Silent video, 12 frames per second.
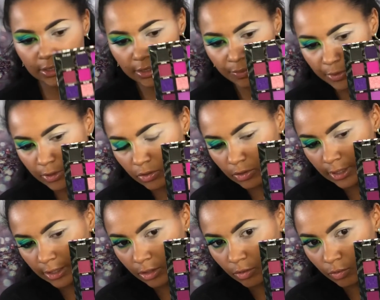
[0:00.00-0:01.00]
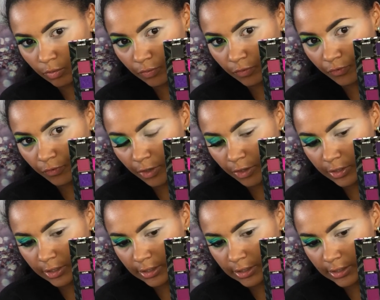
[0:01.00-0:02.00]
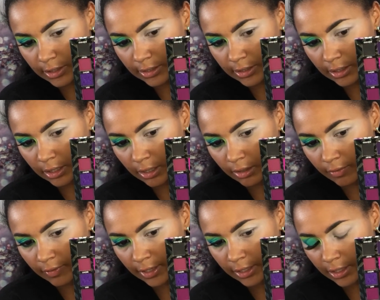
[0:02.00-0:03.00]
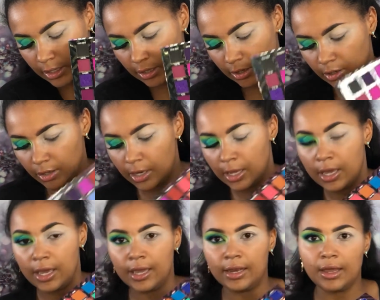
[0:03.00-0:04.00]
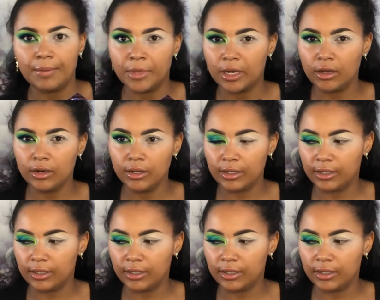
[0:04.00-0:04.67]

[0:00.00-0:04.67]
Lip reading: dip into Lagoon first. It's this color right here, and I'm not gonna